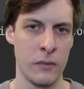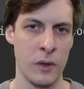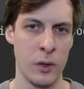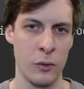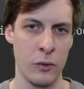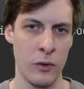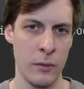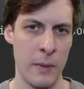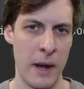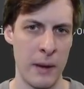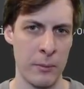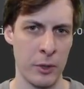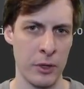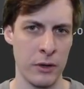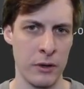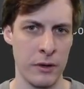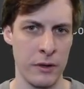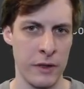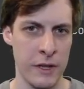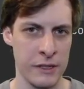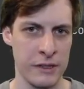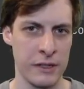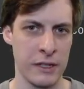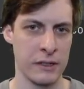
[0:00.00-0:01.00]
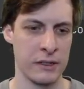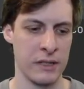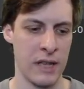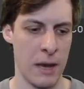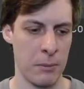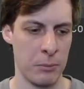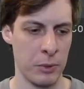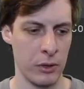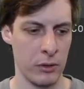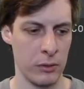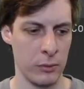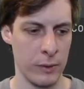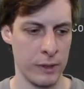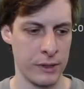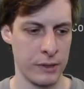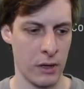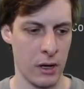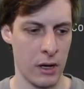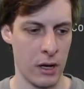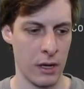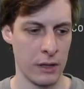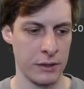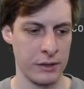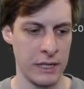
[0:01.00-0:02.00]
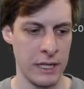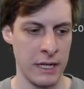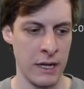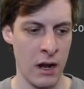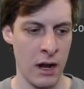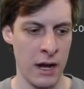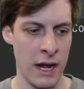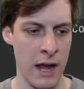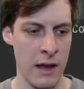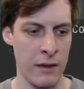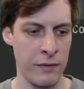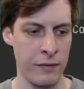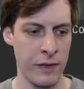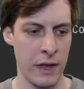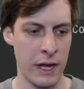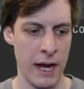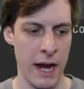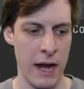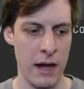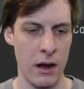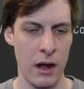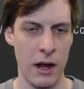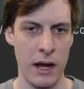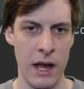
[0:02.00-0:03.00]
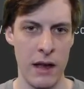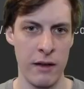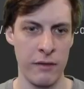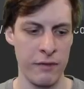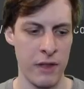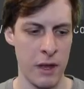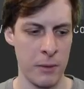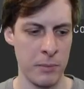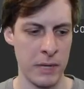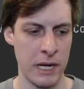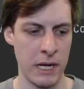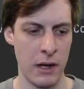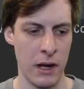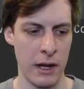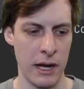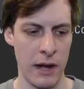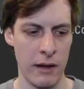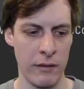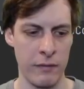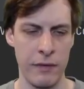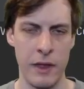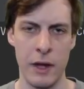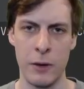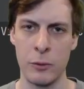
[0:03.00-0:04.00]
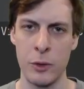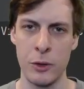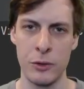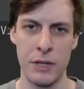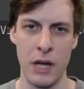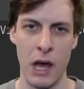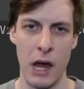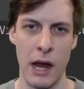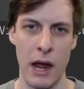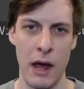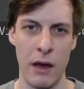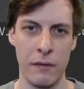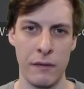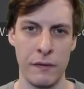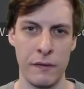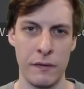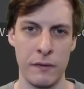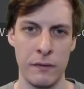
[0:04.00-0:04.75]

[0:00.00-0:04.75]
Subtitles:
Remember this example. We saw C.f, then A.f, then B.f, then root.f.